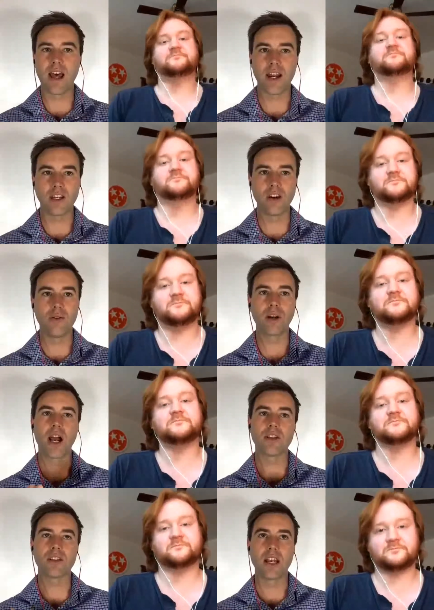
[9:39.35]
Speaker 1: you know, in regards
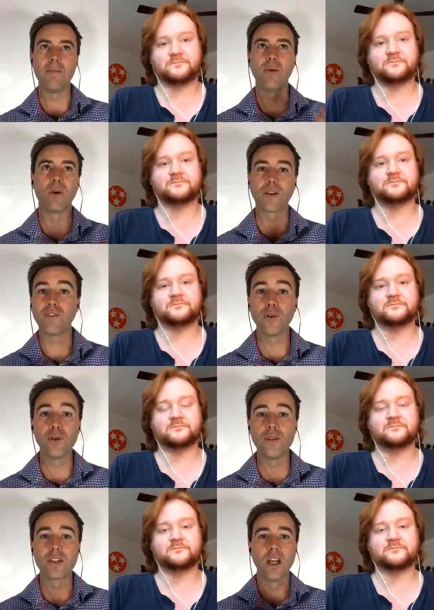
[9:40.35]
to importing
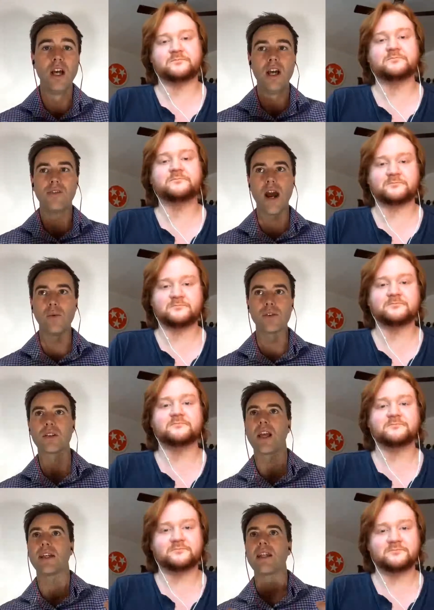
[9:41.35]
foods, that was say
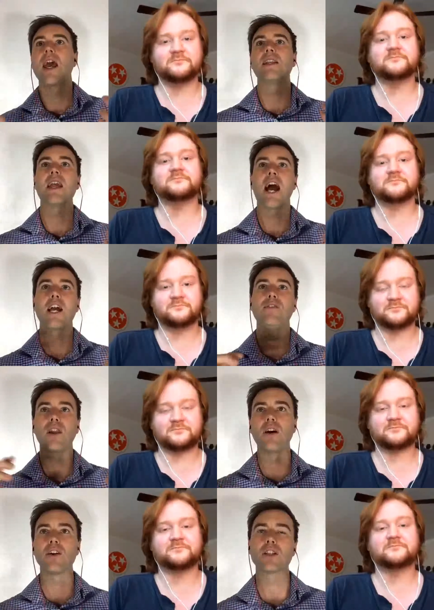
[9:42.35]
10K of a
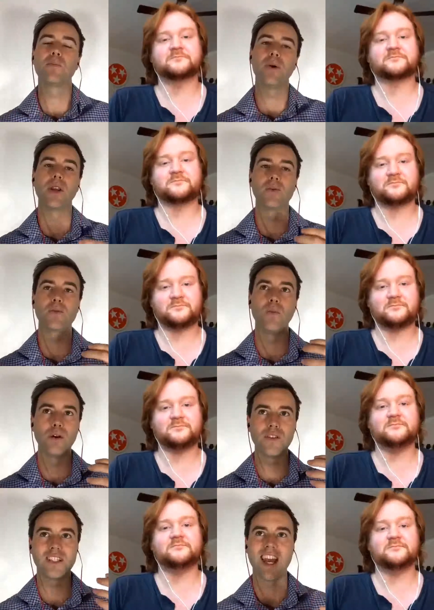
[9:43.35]
loss, but it was more of a
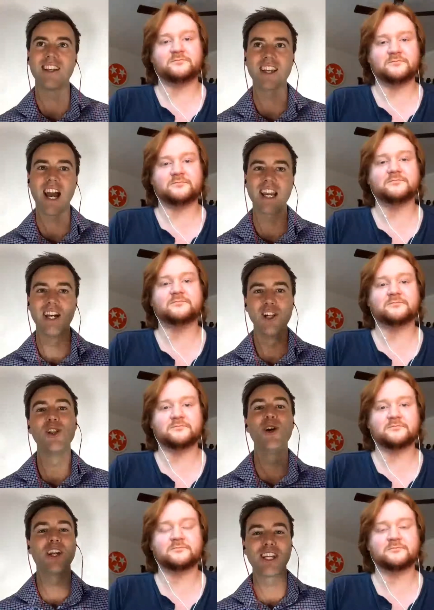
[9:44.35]
10K
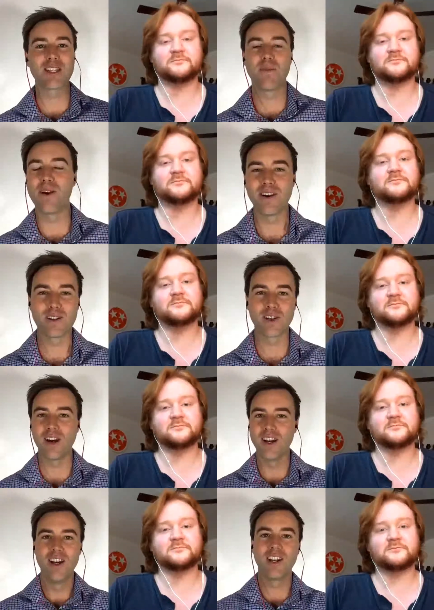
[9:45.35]
learning experience. So,
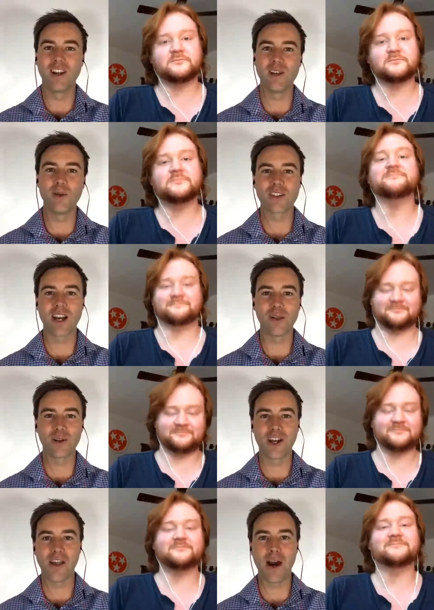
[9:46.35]
you know, you always kind of look at it
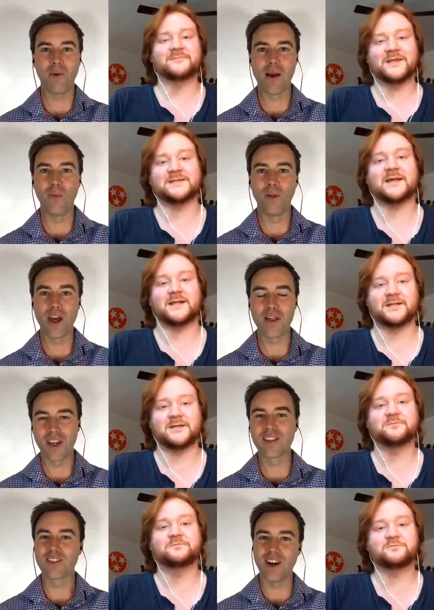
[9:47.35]
that way exactly. more than anything.
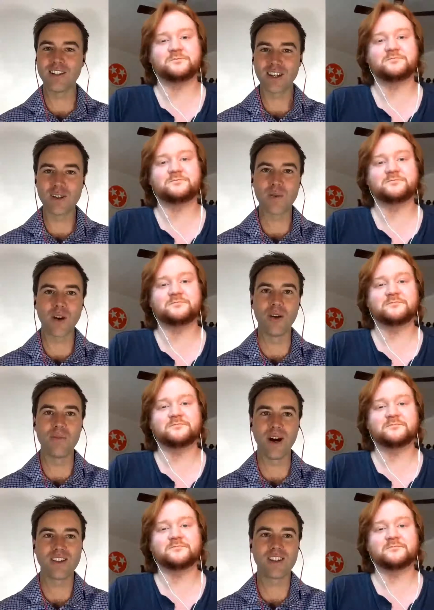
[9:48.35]
So it's, it's been good, but
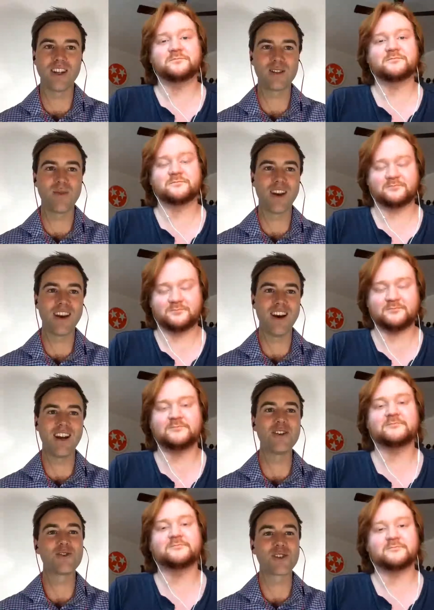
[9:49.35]
it's, it's been a, uh, an
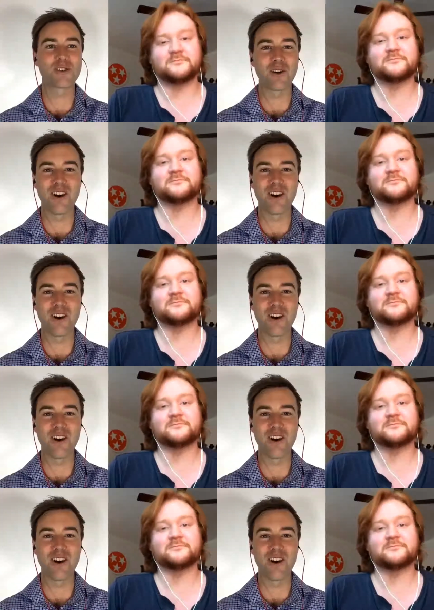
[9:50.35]
interesting road.